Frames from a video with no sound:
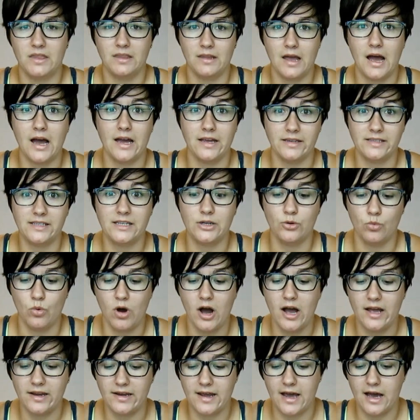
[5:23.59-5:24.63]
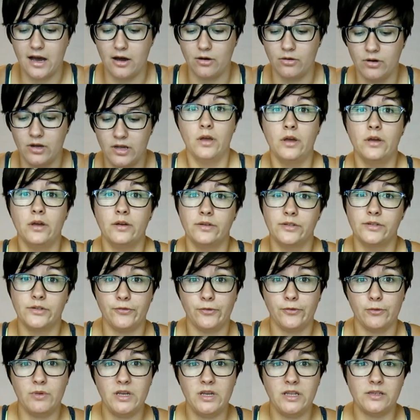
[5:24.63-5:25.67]
I see why now. So
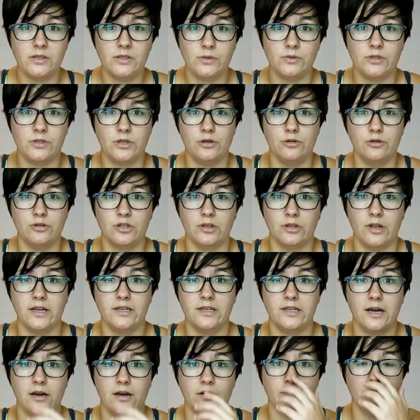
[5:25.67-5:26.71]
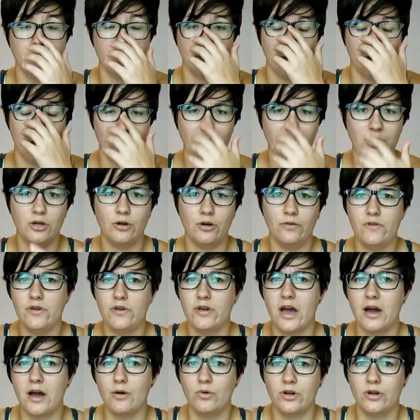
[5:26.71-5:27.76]
for me, this was a huge letdown. Let me know if you
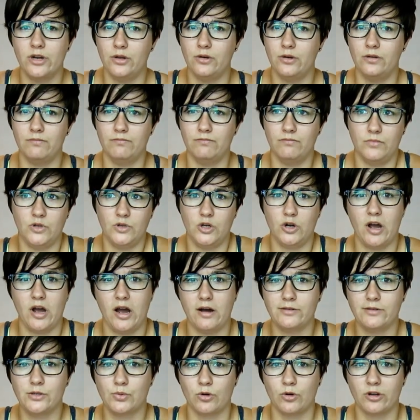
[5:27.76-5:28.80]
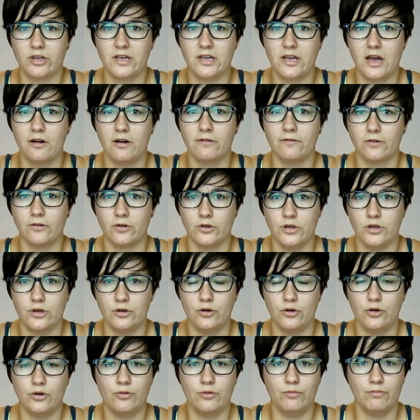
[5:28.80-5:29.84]
got one and how it's working out for
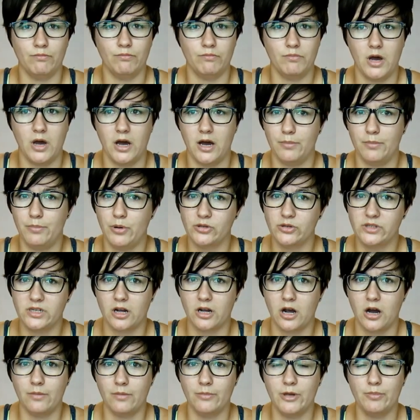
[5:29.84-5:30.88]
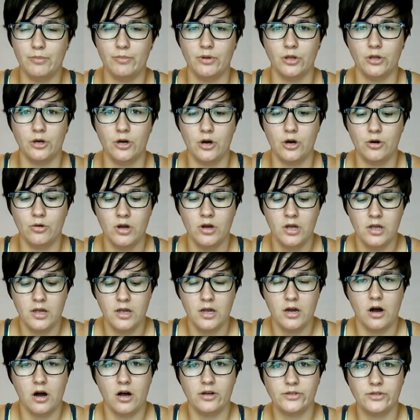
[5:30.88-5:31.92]
you. Post a comment below.
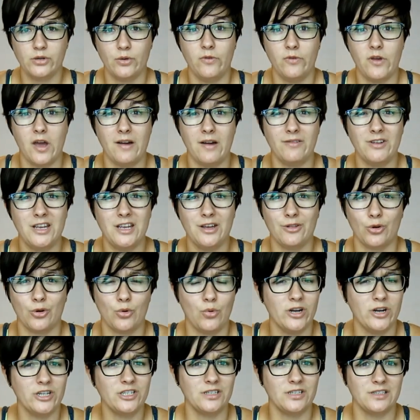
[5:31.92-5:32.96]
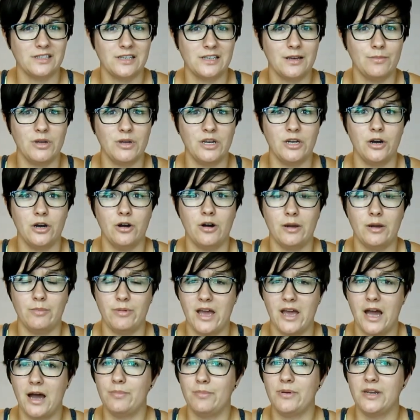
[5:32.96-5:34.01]
Also, if you have any other questions, let me know. I'd be
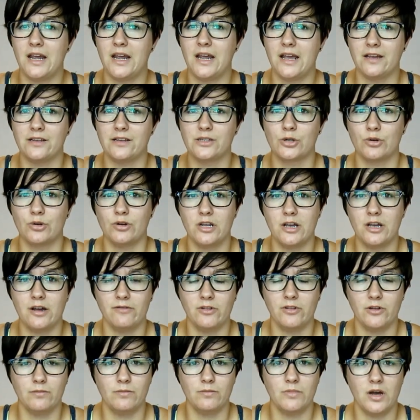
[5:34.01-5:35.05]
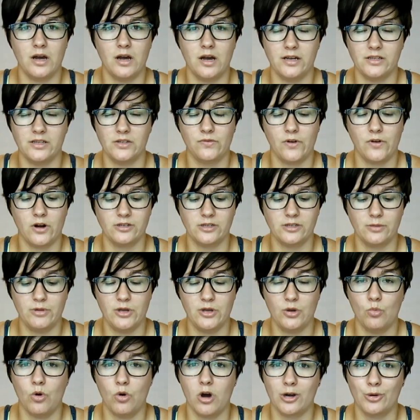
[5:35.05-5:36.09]
happy to answer any of them. As far as it
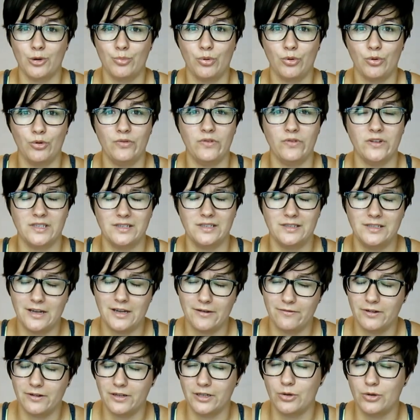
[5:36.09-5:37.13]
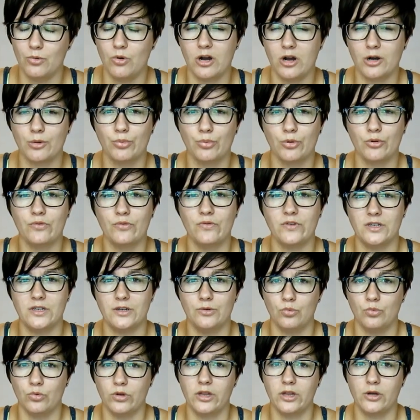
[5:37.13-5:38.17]
being waterproof, it's definitely waterproof and
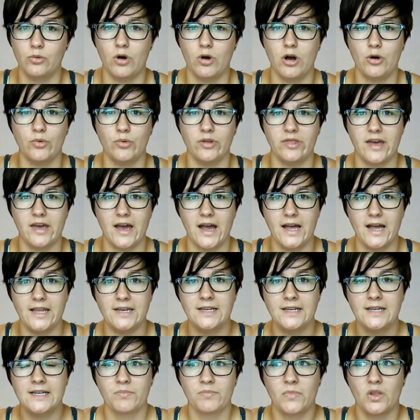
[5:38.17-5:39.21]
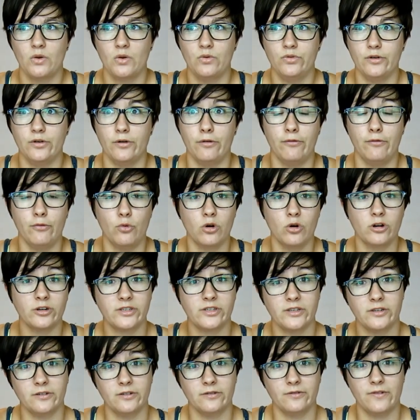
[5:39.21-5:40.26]
did really well with that. The force
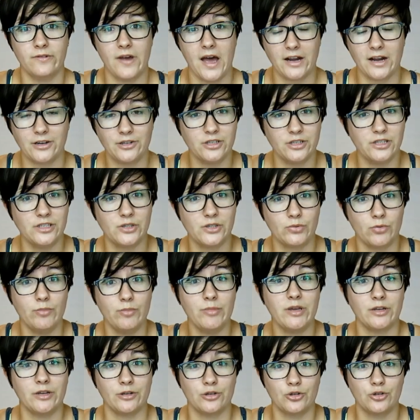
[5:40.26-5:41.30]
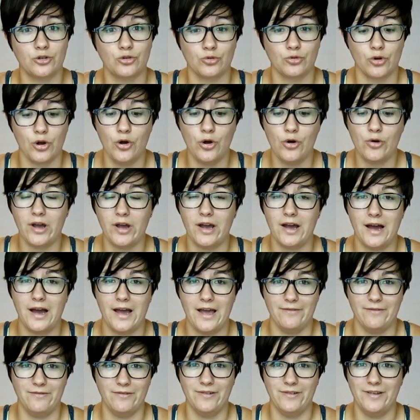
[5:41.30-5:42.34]
of actually swimming a stroke,
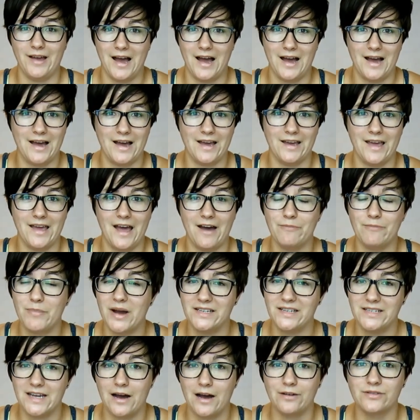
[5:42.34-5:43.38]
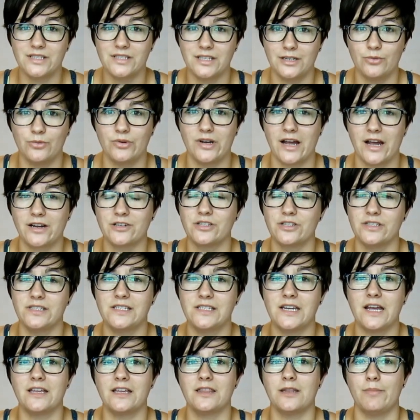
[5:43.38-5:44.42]
I have my doubts that it would actually
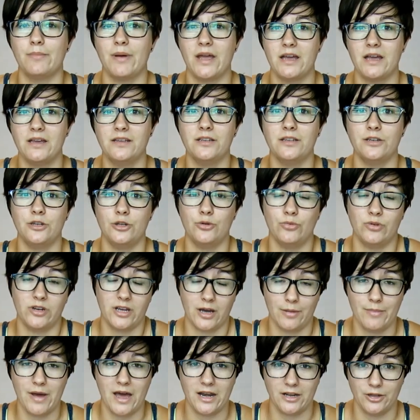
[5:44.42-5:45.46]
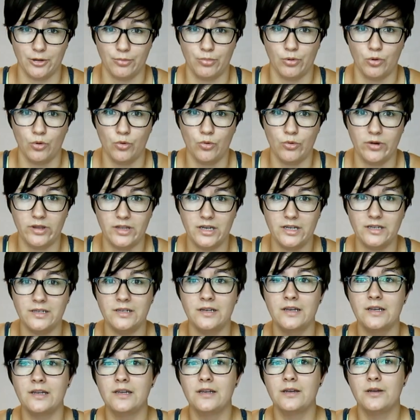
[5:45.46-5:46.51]
stay in the band and you would come out of the pool with it.
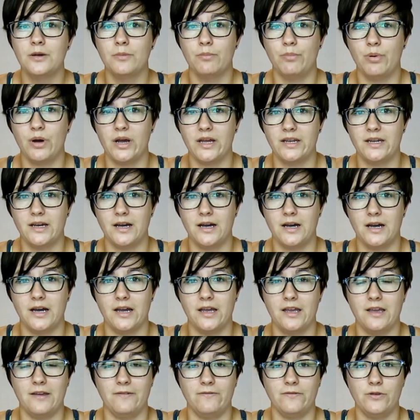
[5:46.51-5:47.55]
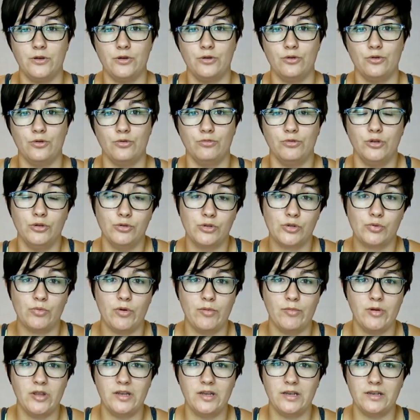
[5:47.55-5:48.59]
But if you do
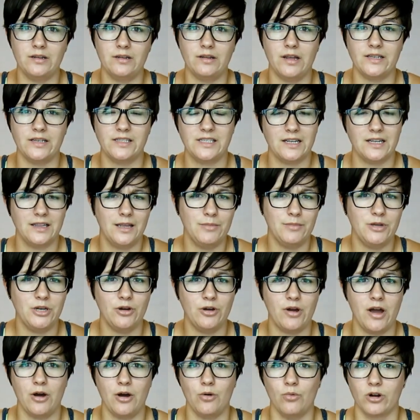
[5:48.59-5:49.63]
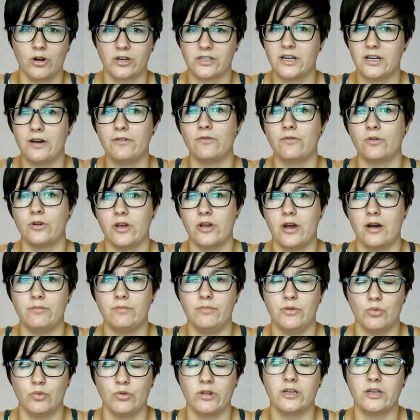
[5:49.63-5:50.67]
swim with it, like say, let me know how it works out for you. I'd
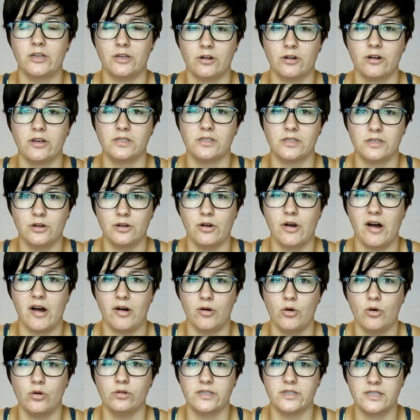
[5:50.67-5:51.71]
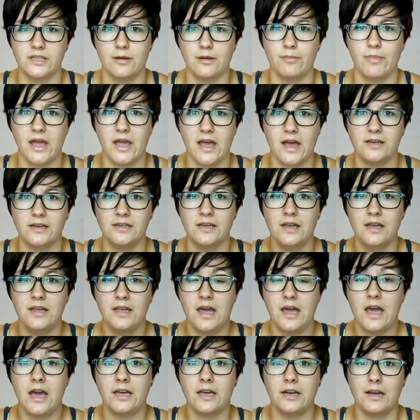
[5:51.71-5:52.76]
be really curious to know how it holds in the band,
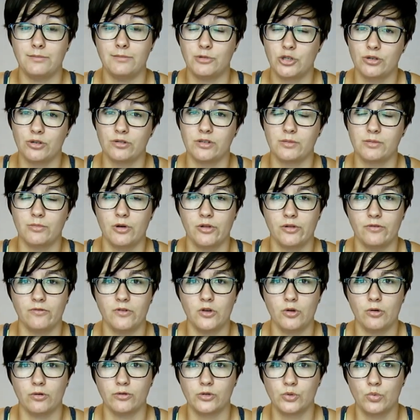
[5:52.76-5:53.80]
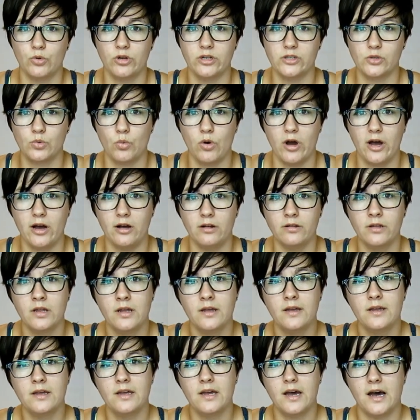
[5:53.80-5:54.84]
and I'm sure some other viewers would as well.
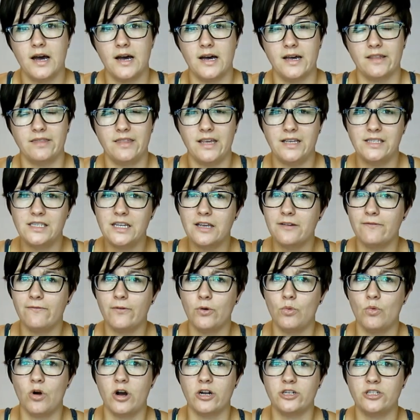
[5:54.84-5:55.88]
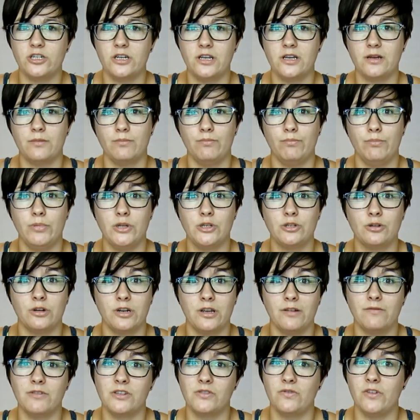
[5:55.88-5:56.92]
Thanks again for watching. Be sure to
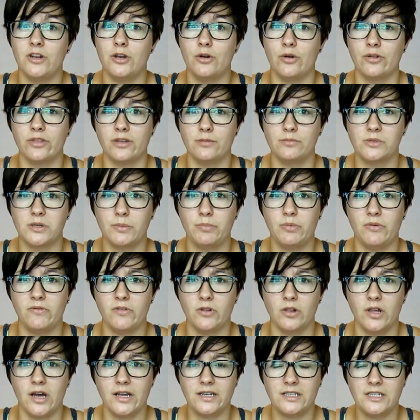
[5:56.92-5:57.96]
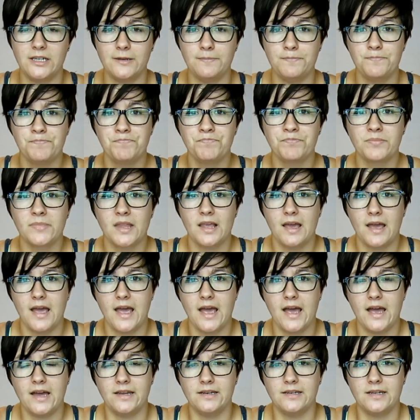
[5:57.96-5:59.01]
give this video a thumbs up if you liked it,
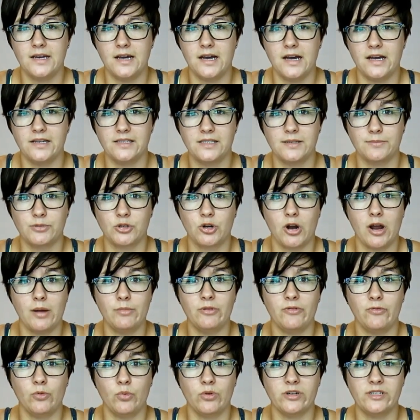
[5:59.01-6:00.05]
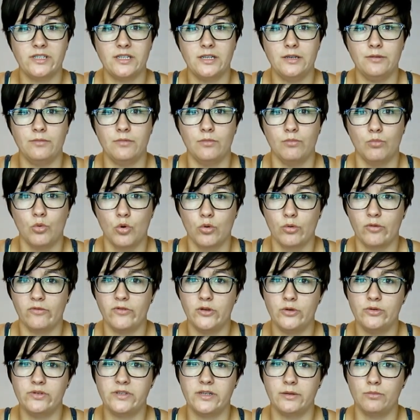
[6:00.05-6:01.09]
and subscribe if you want to see more
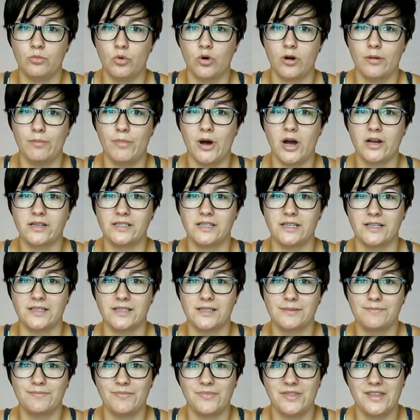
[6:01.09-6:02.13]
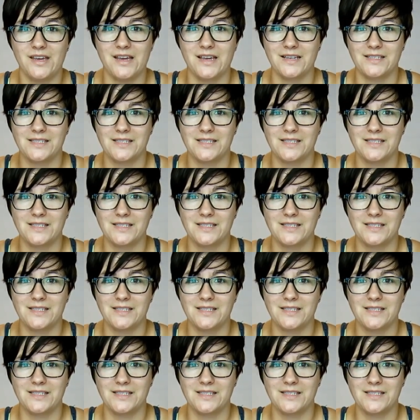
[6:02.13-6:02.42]
reviews and more unboxings. Thanks.